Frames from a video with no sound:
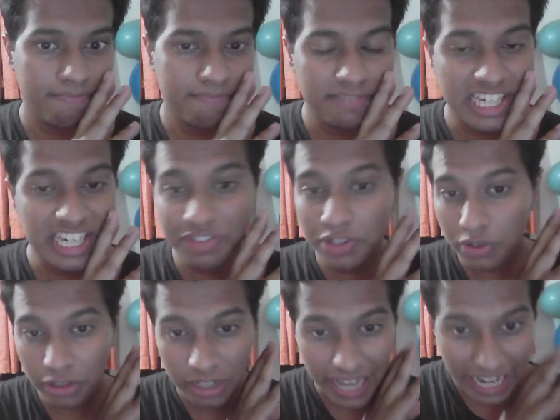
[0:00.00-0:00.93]
If you
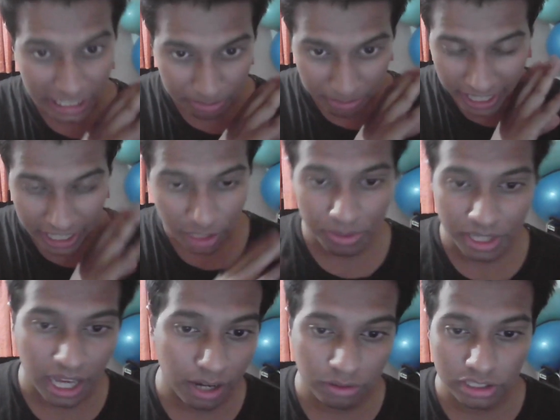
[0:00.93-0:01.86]
could explain to me
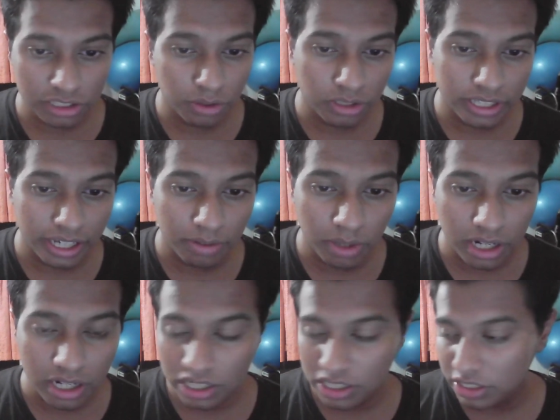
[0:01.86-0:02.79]
how this whole thing
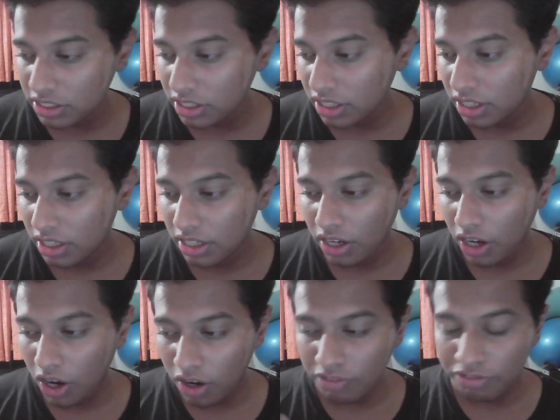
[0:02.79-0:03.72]
works
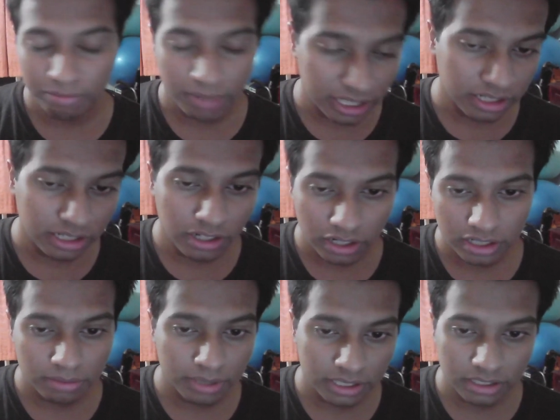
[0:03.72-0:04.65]
of mother-daughter
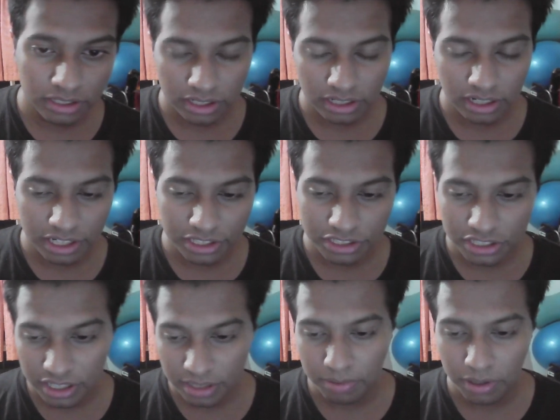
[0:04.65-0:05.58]

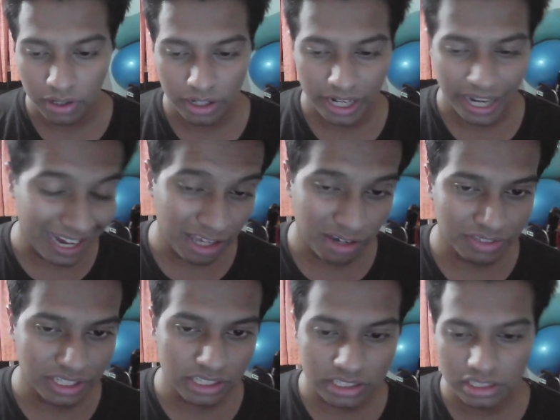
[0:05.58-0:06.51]
relationship or any of
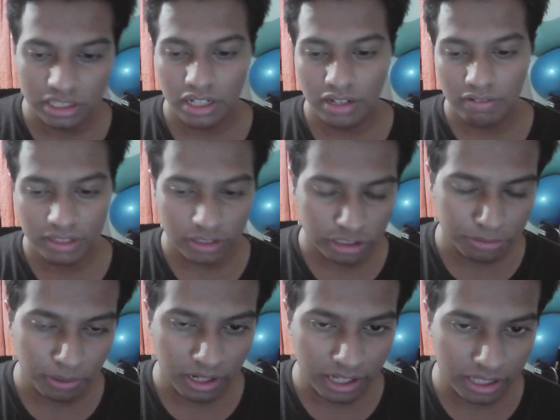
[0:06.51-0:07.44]
this without
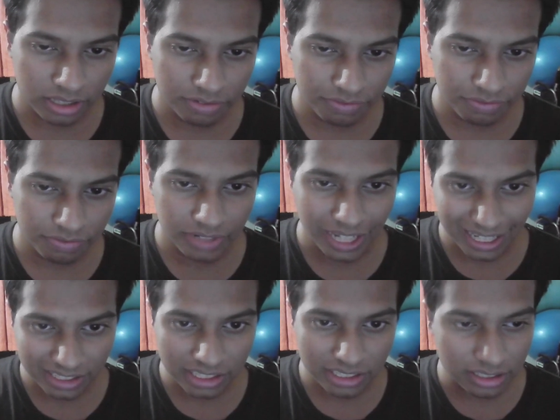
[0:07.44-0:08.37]
spoiling the next
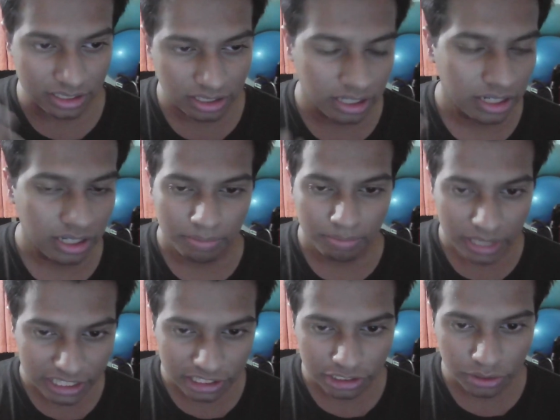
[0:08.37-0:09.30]
season,
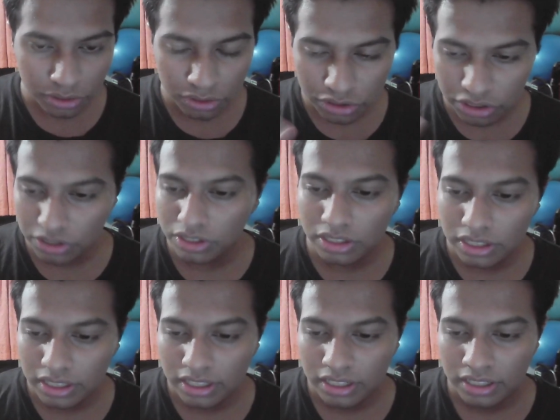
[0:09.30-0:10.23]
please do so.
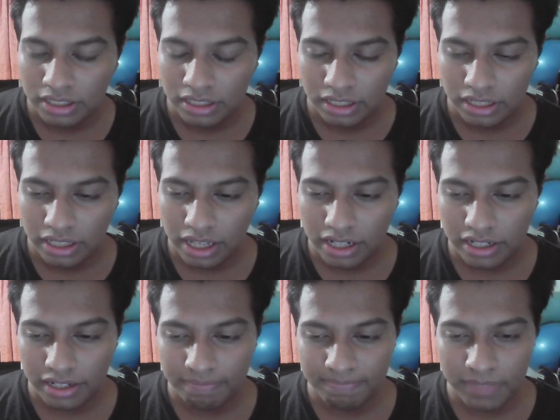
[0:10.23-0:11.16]
Yeah.
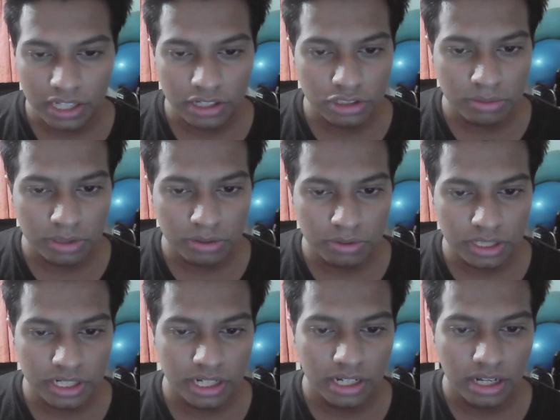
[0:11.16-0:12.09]
Thank you so much for
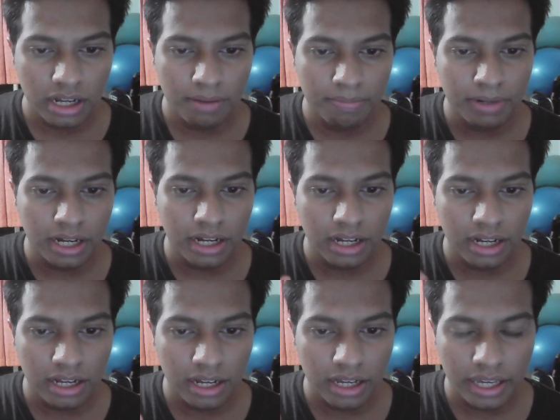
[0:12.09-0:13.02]
watching.
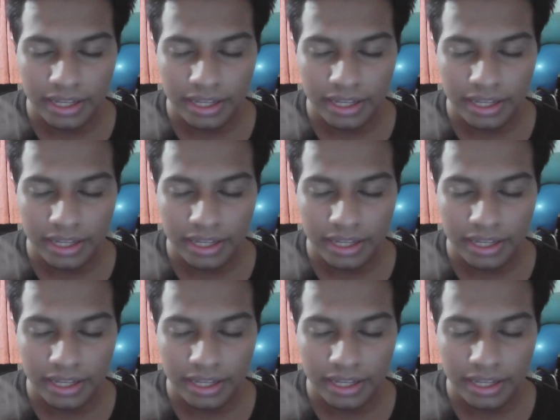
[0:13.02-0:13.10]
Bye.